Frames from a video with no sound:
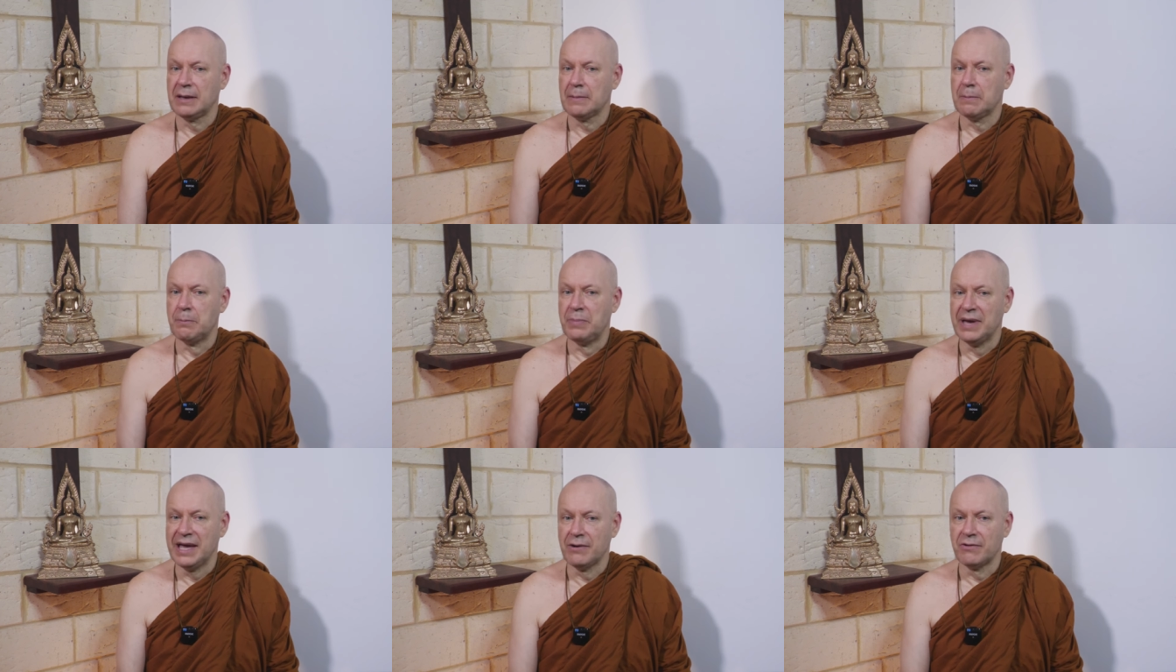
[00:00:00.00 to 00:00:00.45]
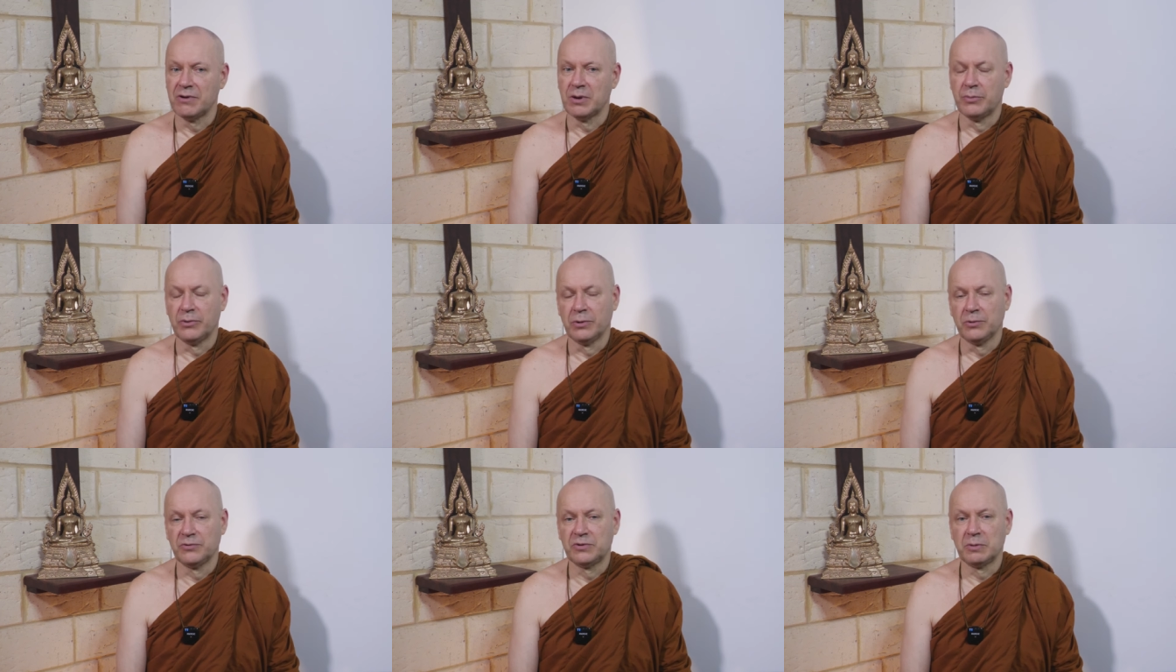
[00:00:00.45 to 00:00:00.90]

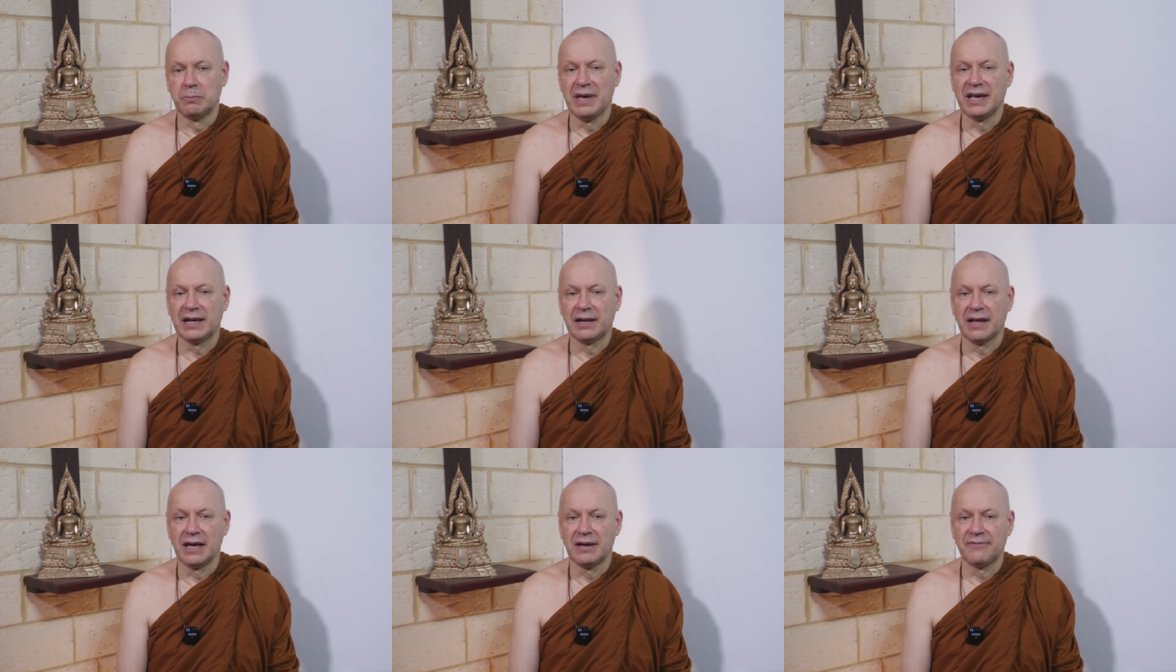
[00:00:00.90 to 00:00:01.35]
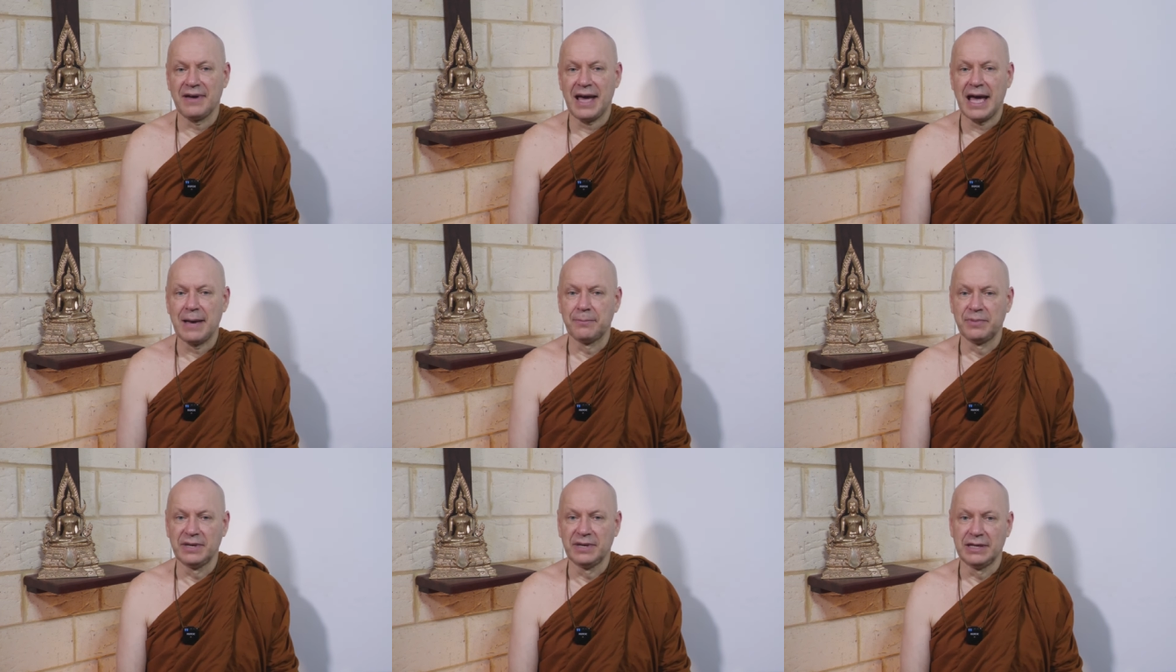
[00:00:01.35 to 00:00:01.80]
bearable, to make life
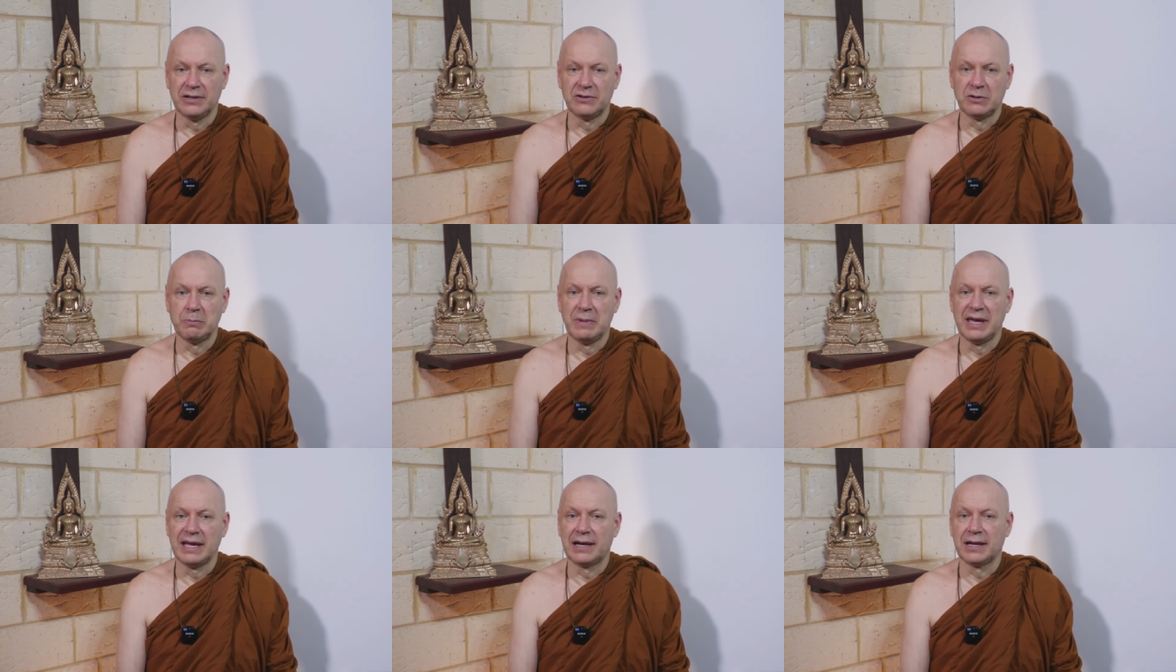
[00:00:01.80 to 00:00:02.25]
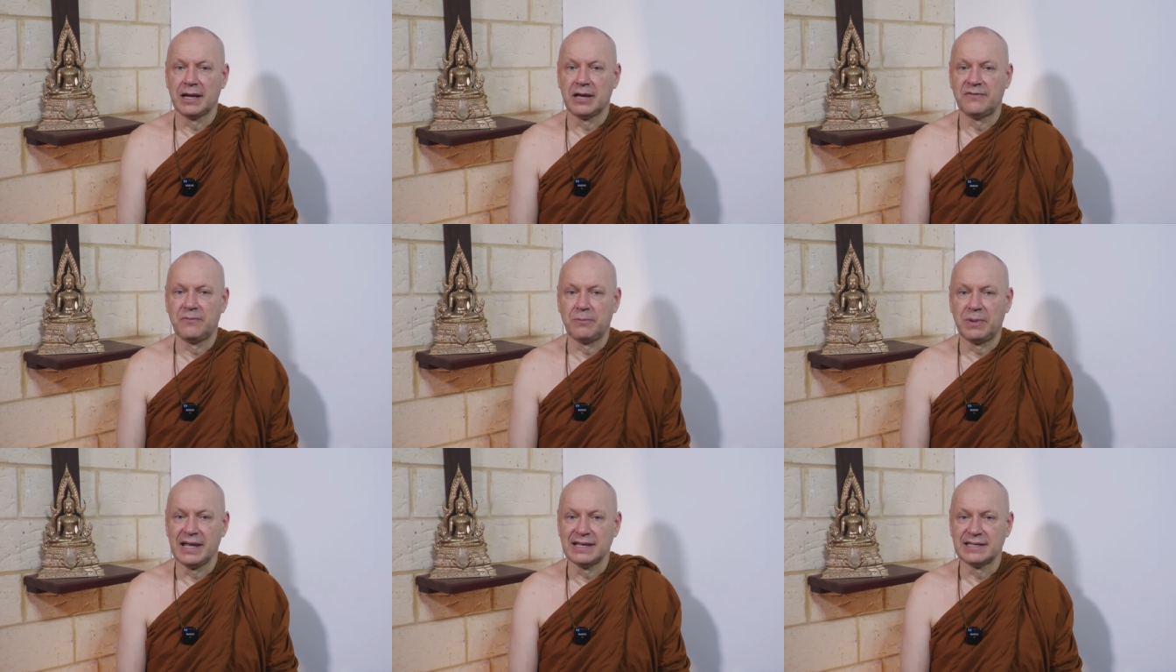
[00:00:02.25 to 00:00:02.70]
happy, to make
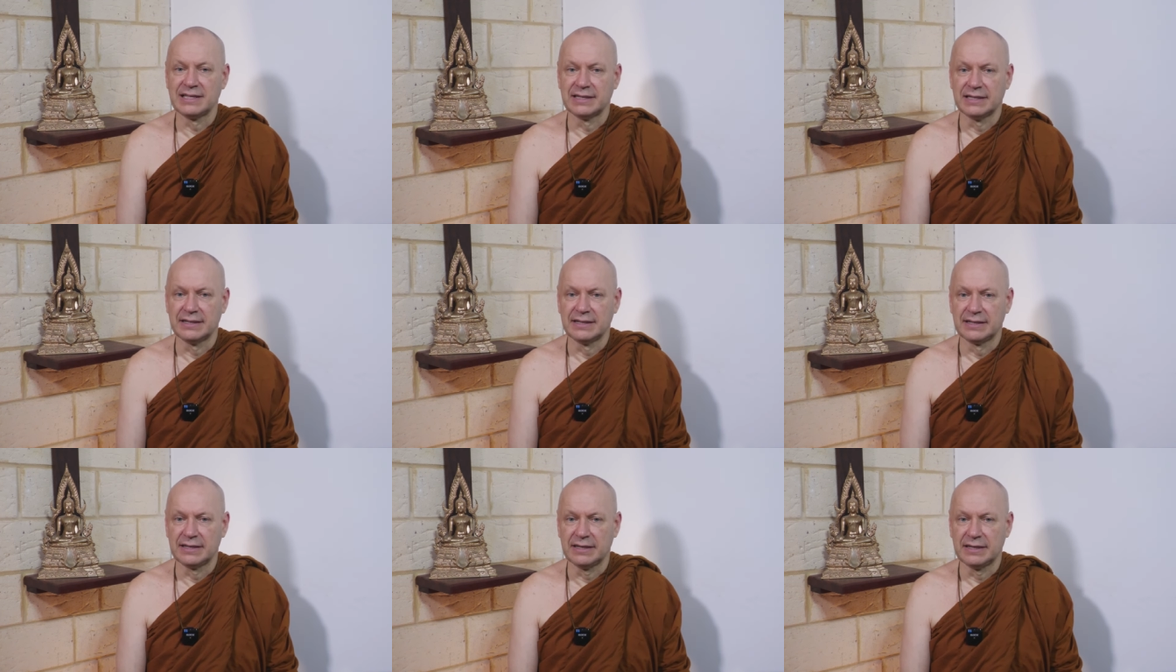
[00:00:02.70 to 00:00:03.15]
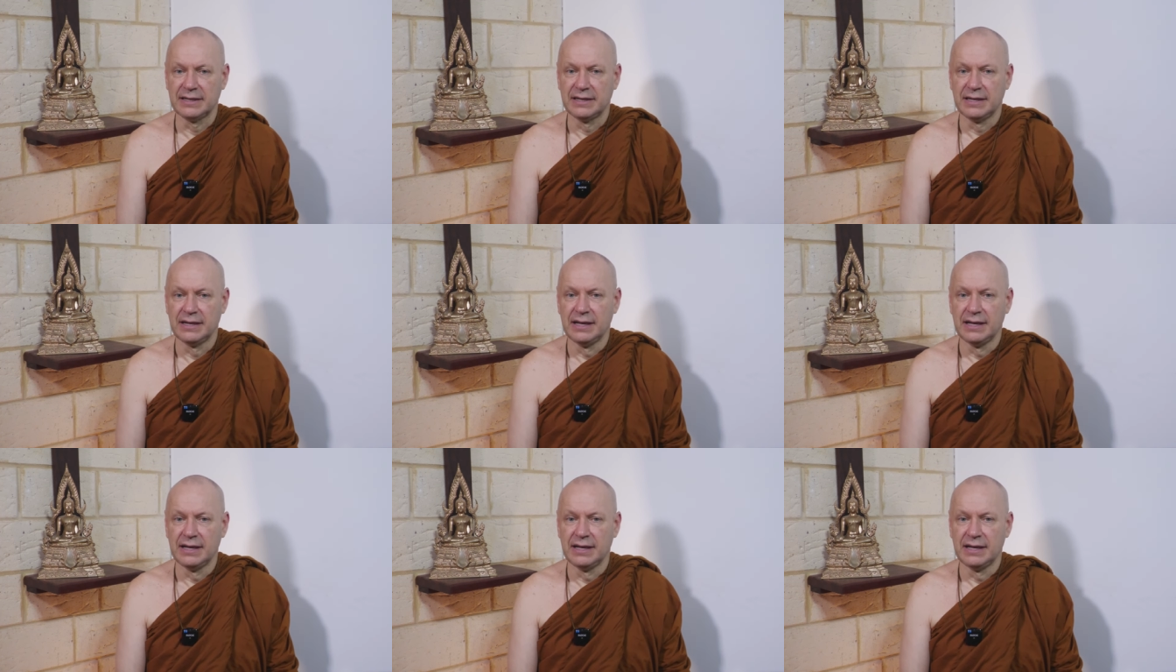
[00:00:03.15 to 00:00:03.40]
life pleasant. Uh,